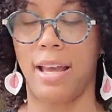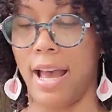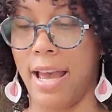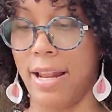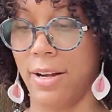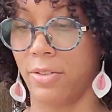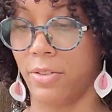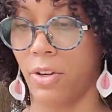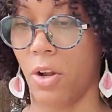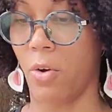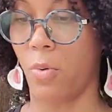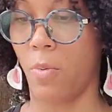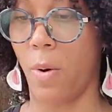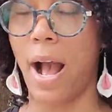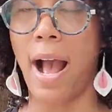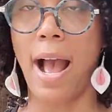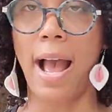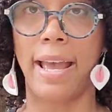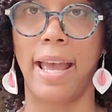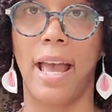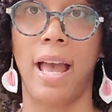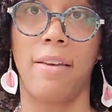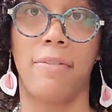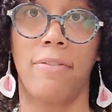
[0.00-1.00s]
I don't know
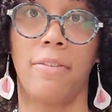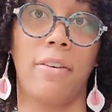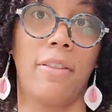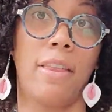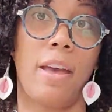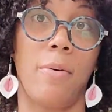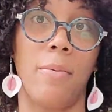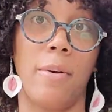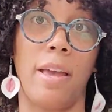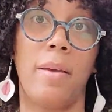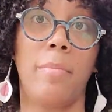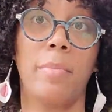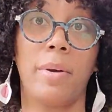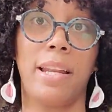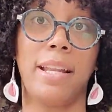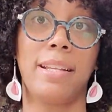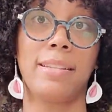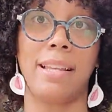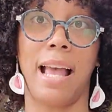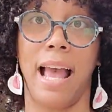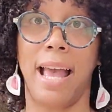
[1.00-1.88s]
why I feel that way, but